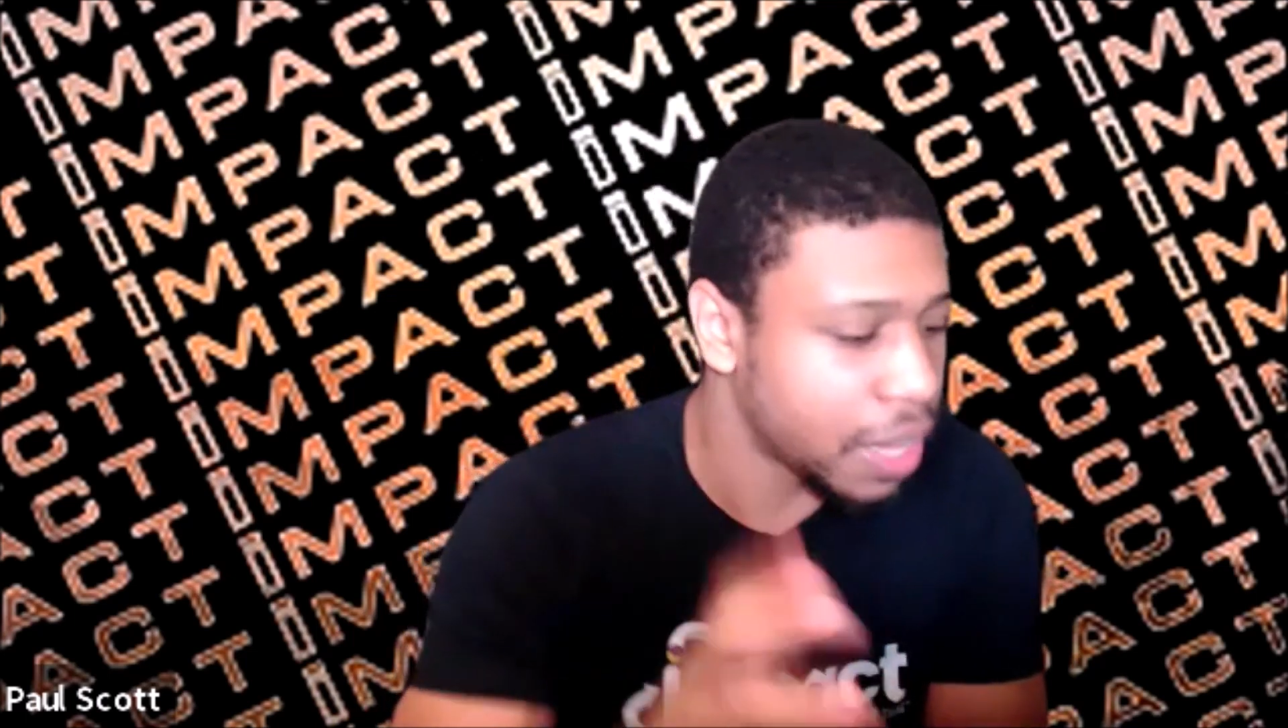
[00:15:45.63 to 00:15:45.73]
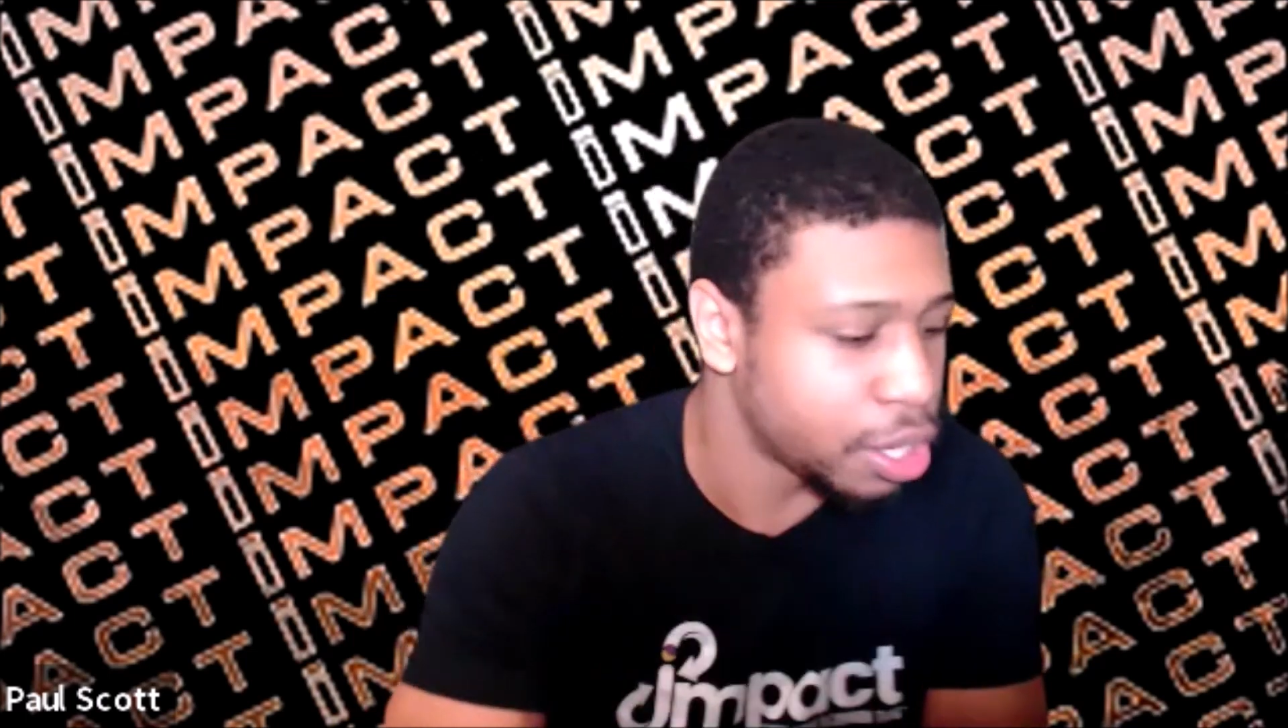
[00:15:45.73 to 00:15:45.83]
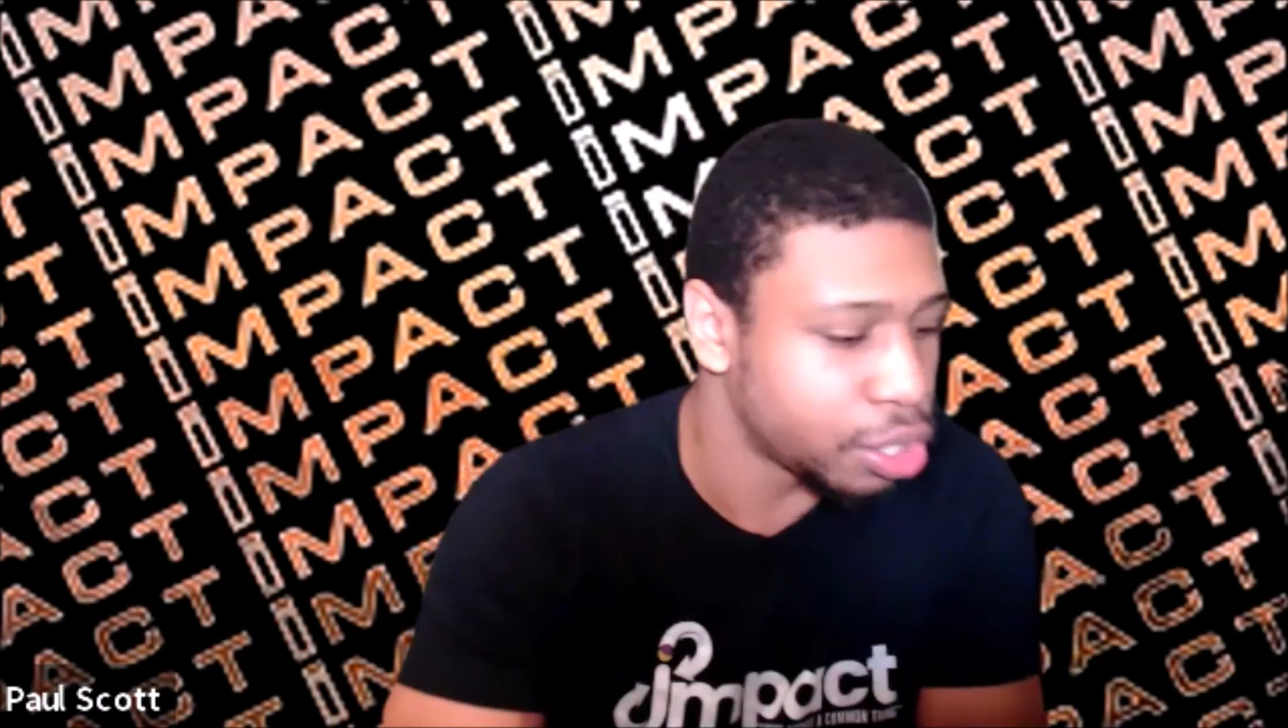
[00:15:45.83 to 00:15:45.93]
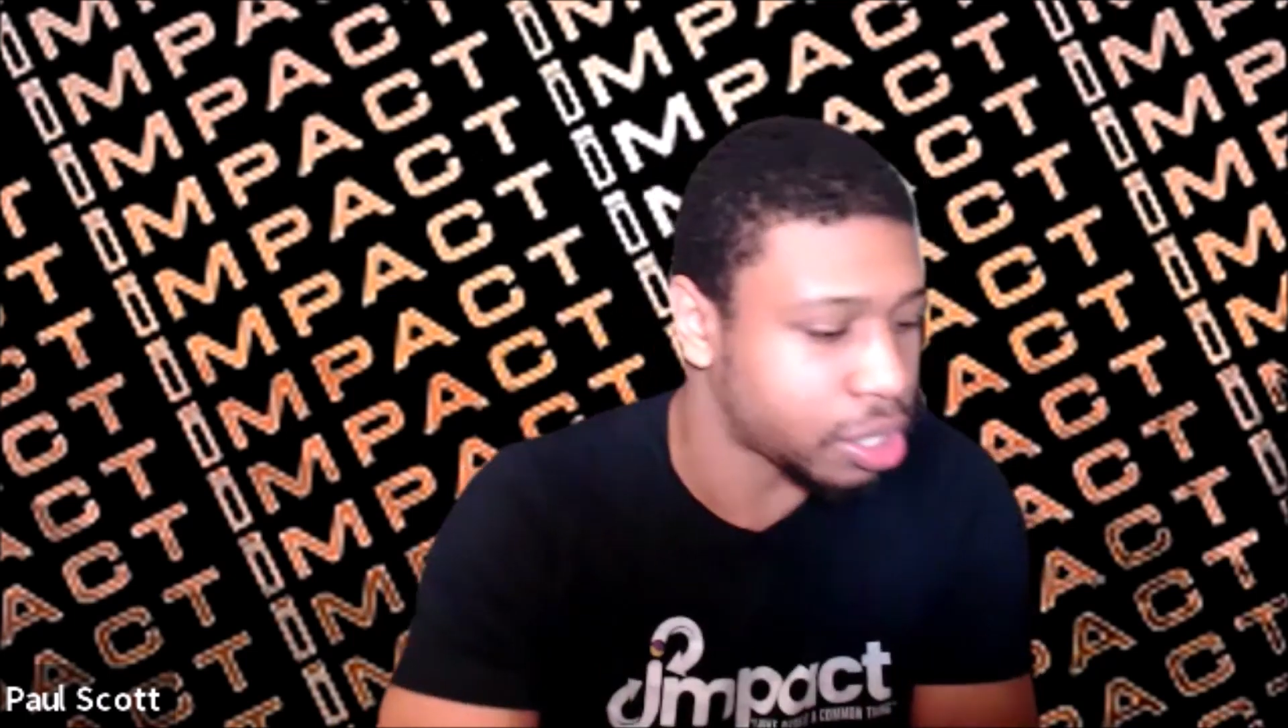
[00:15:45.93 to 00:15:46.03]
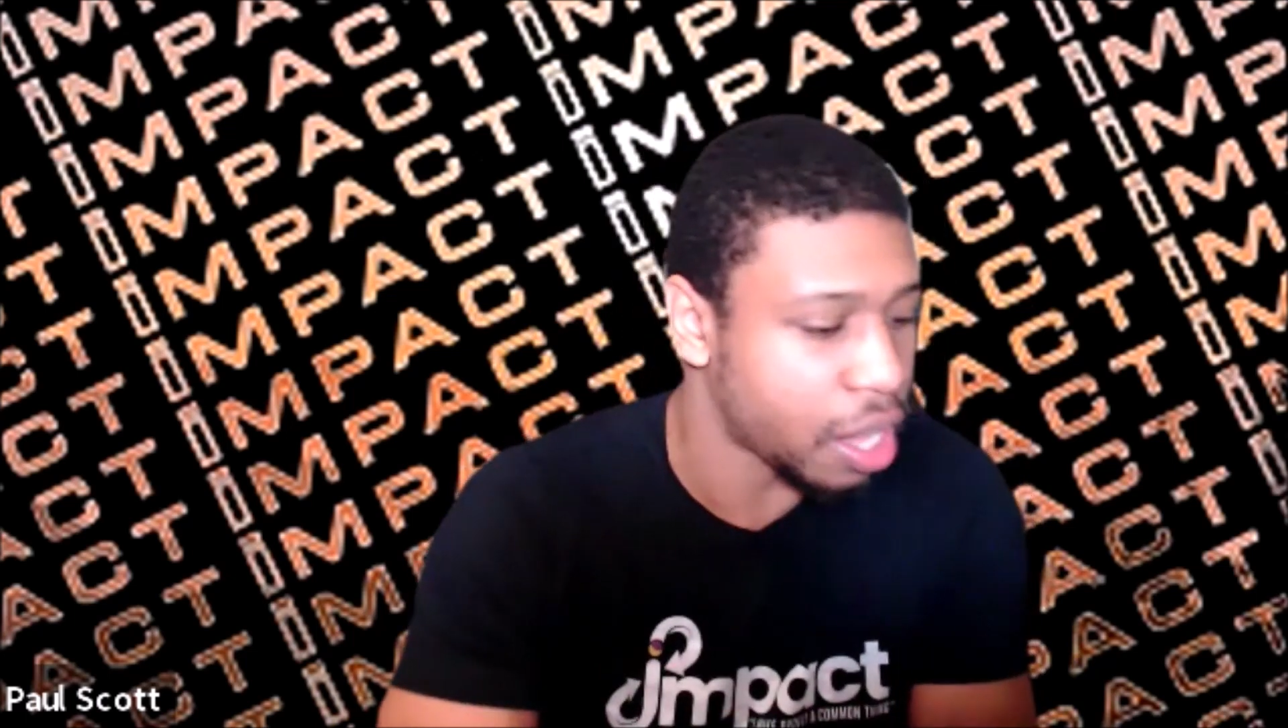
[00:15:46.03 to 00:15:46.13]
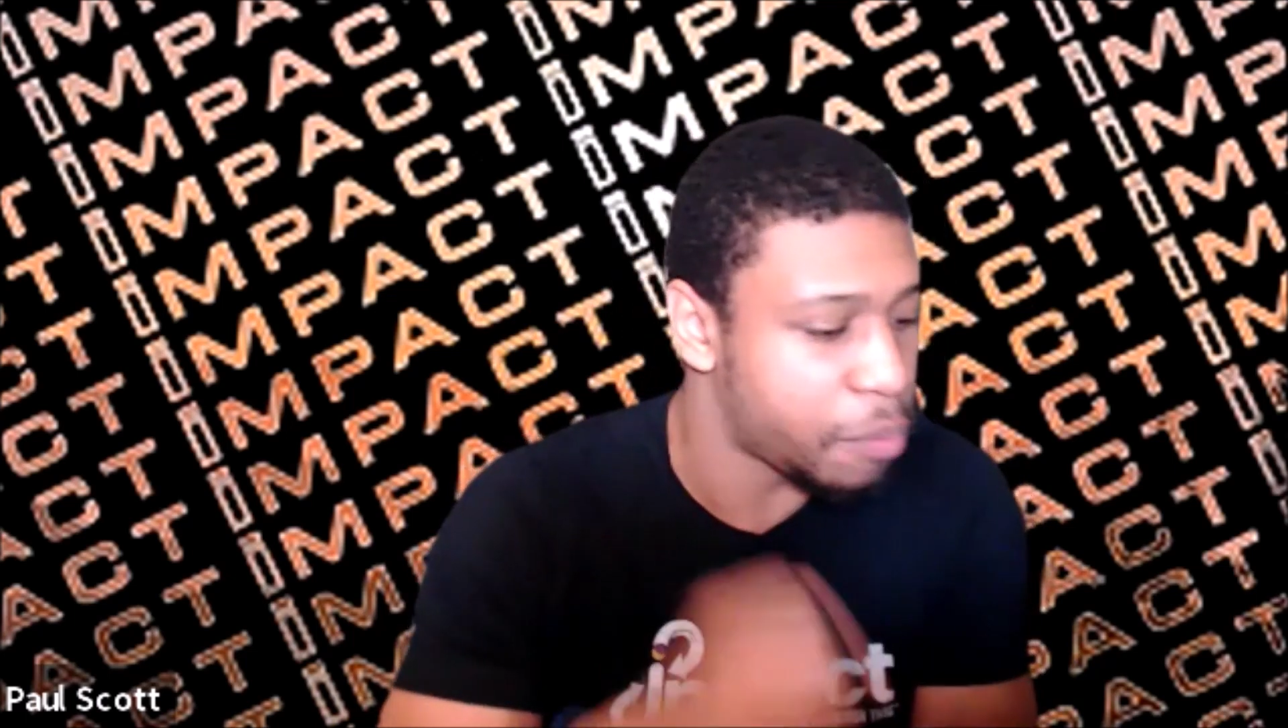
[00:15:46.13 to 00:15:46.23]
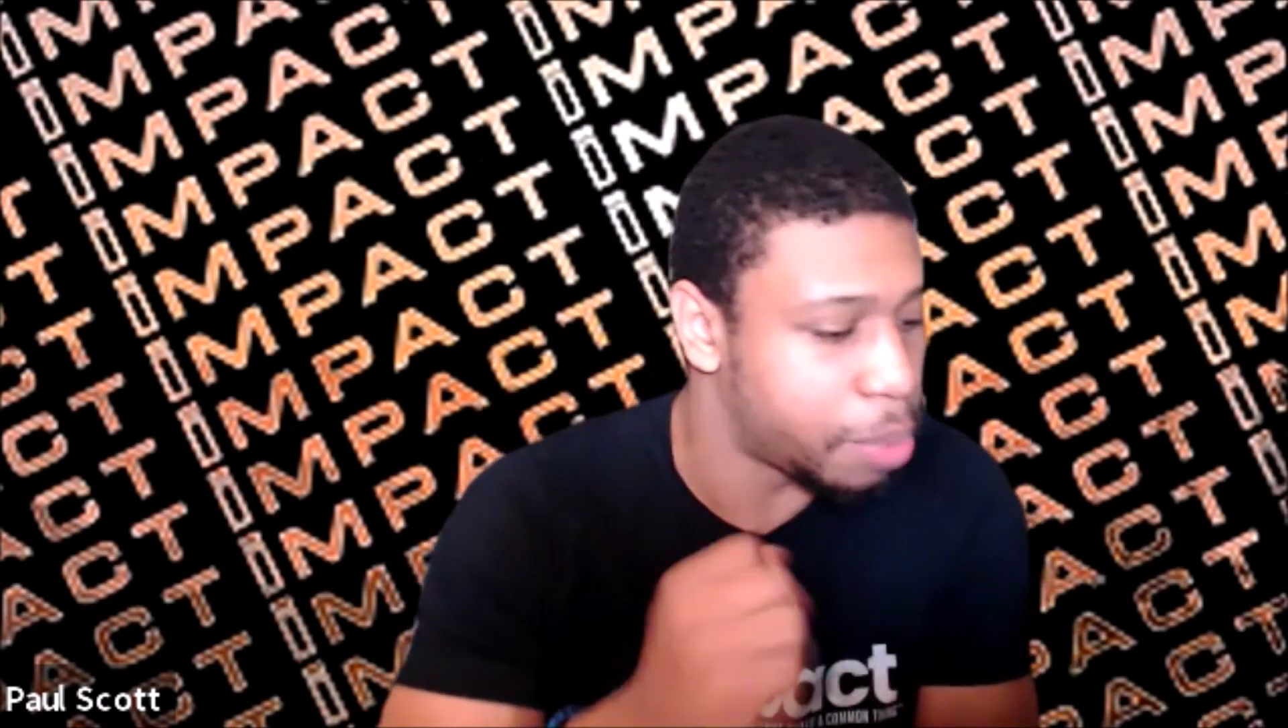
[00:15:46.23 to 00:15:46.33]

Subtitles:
in yourself,